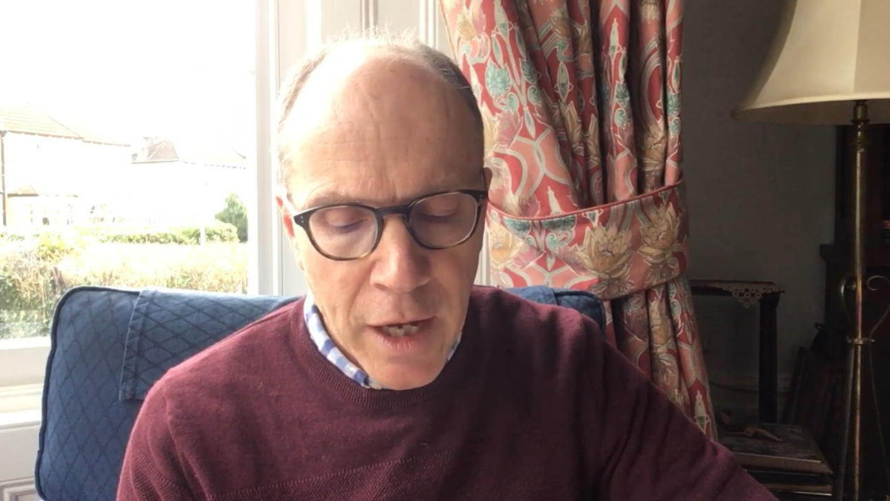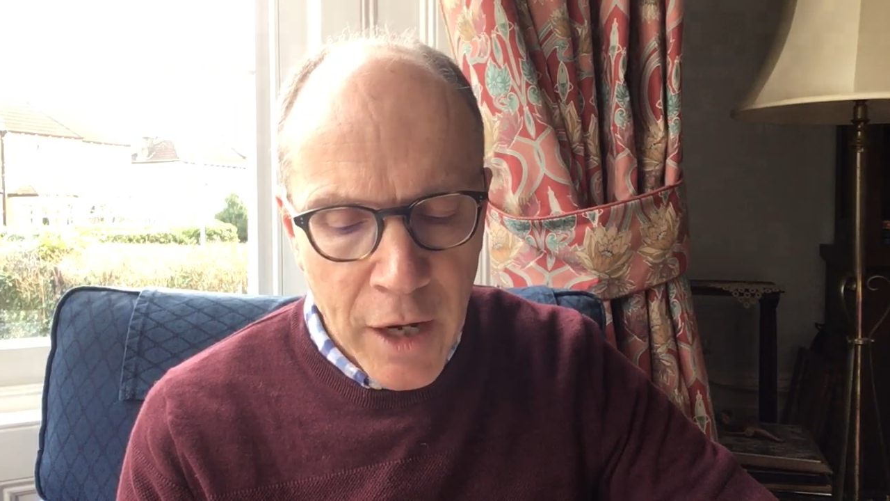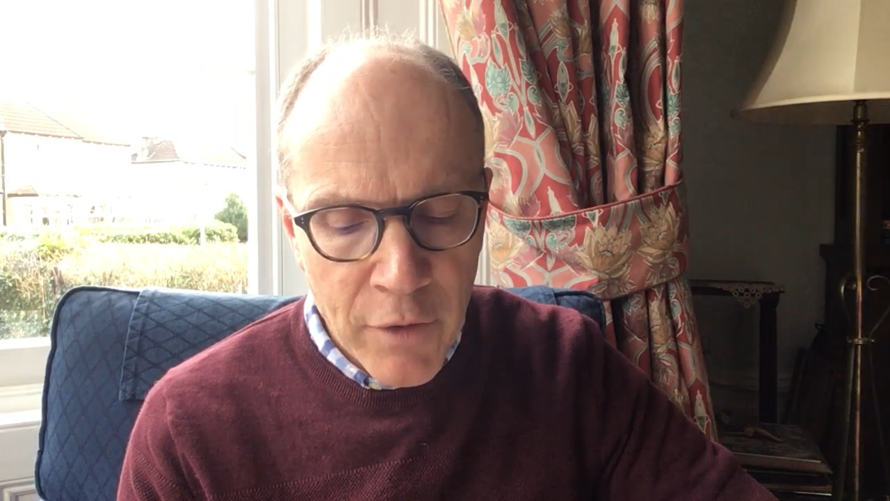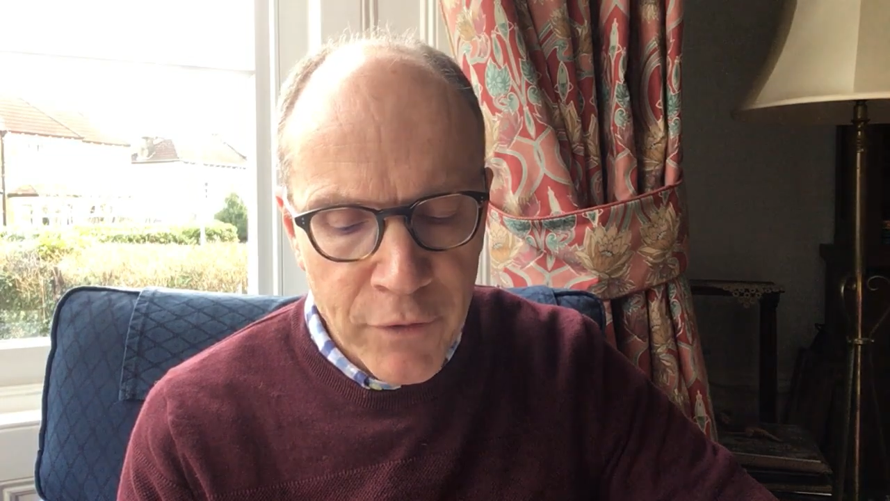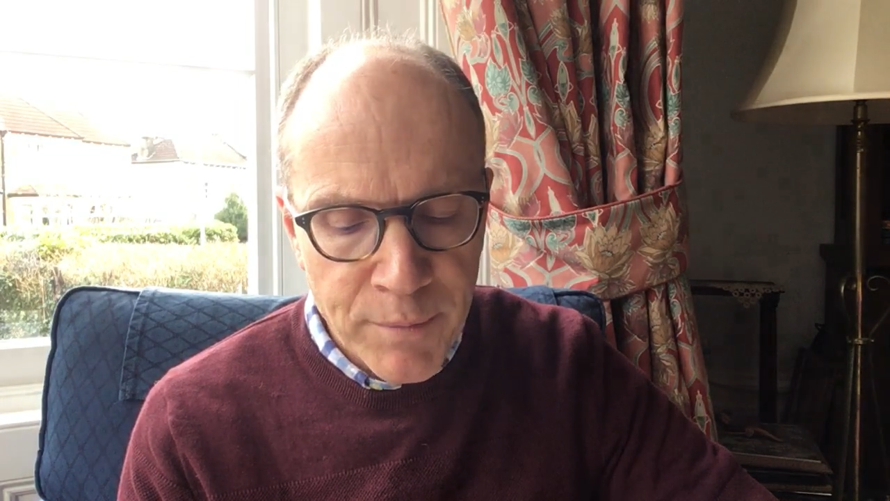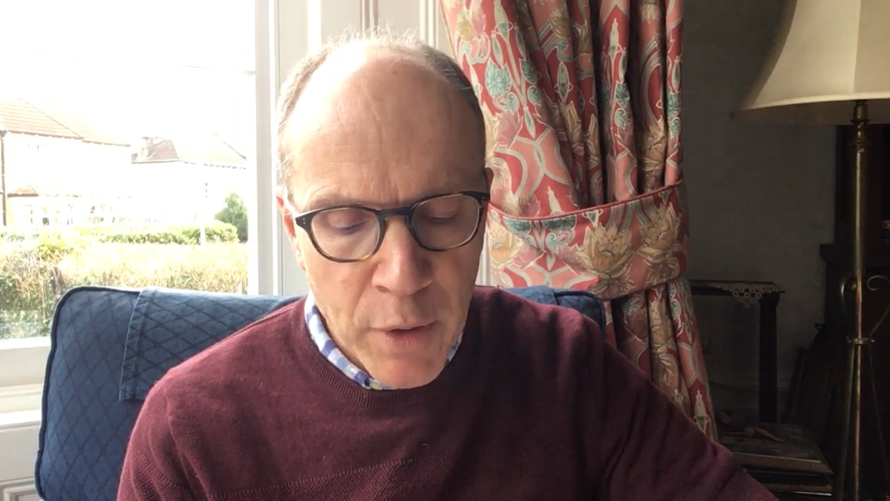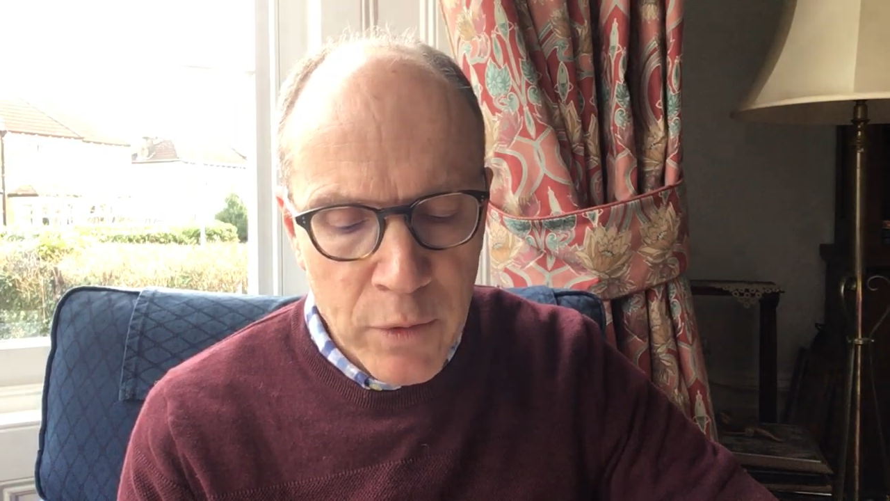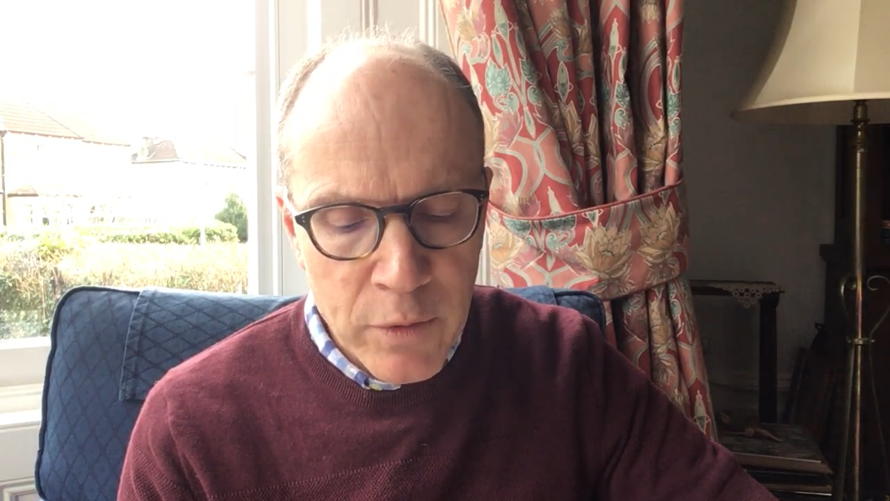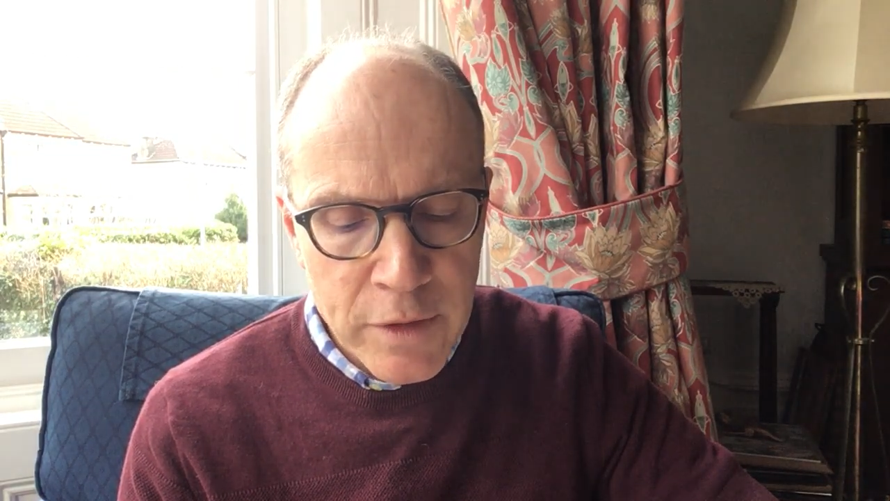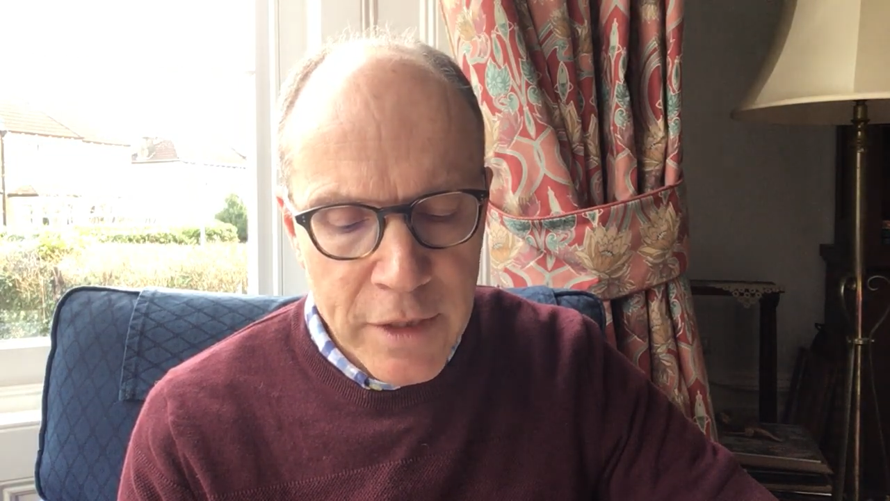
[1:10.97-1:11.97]
are as
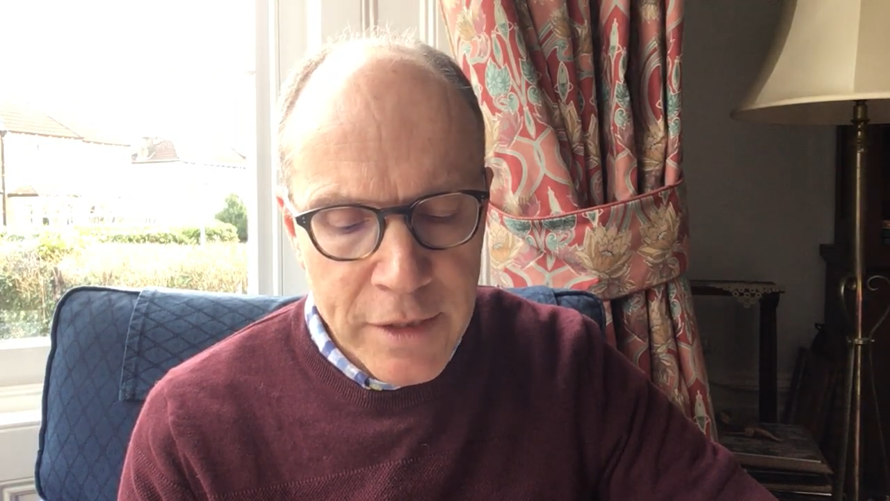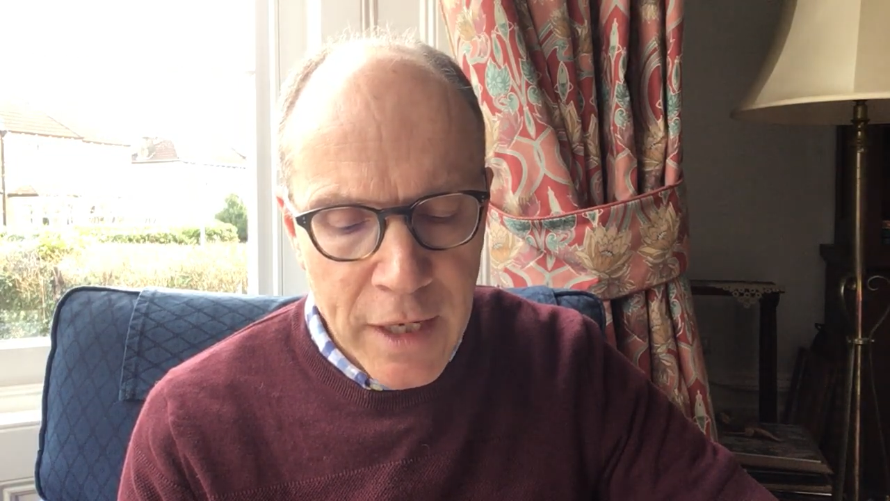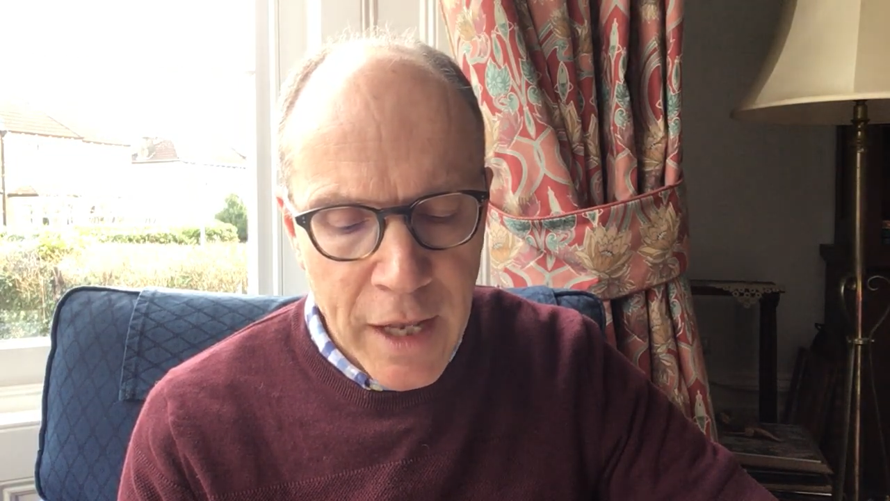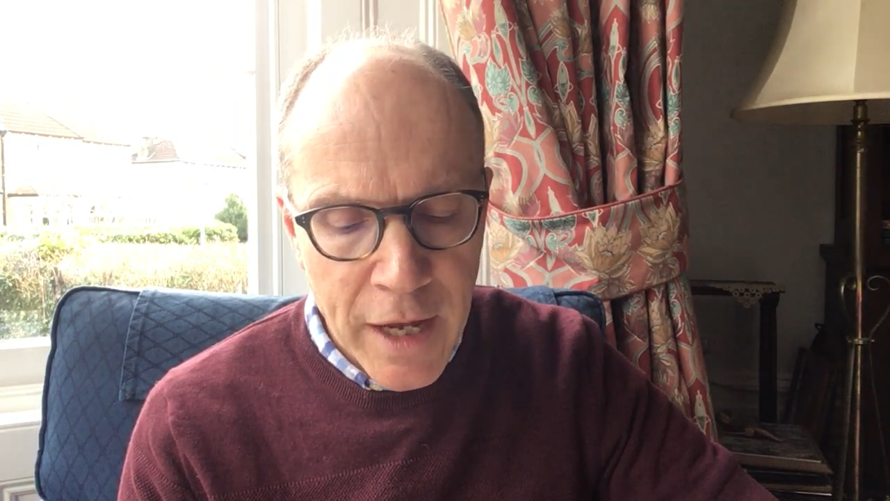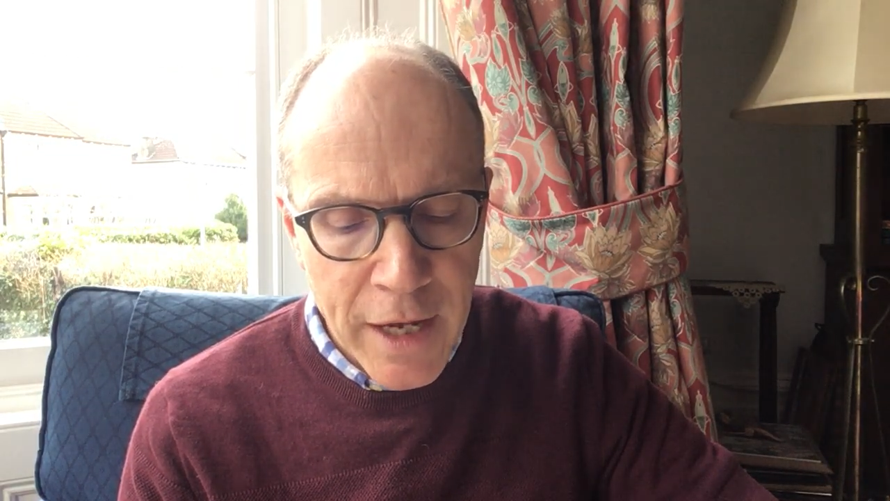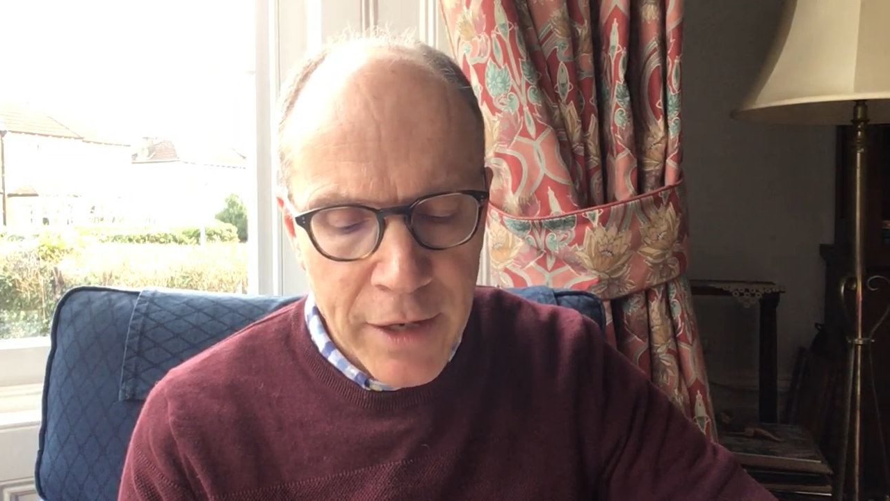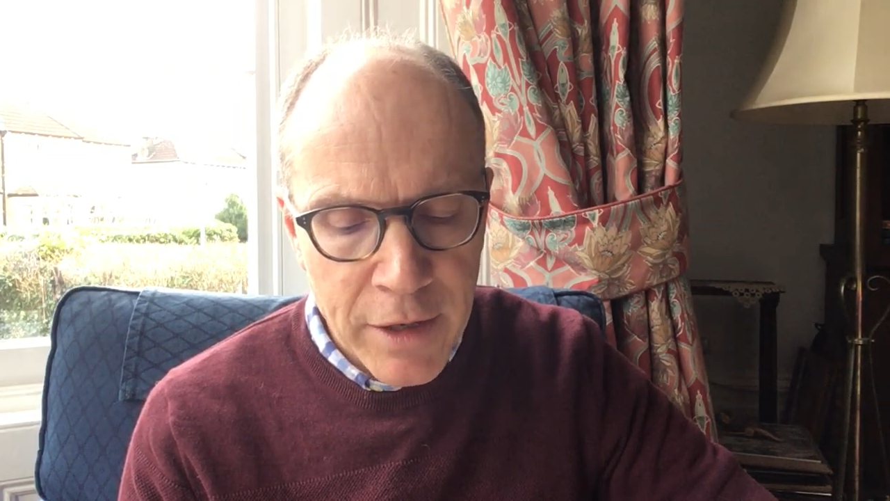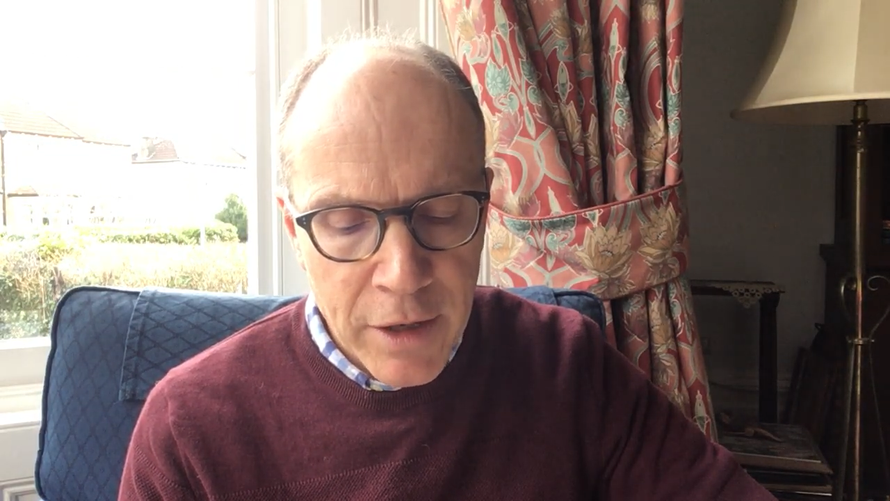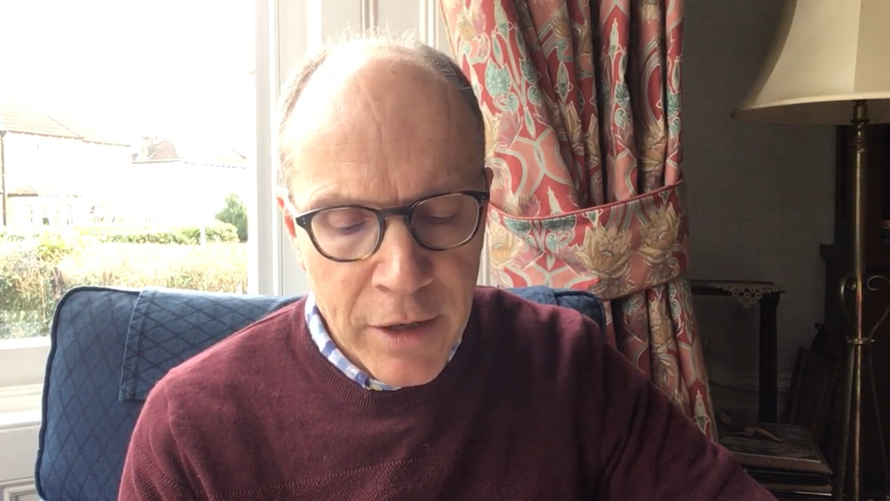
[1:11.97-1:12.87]
bold as a lion.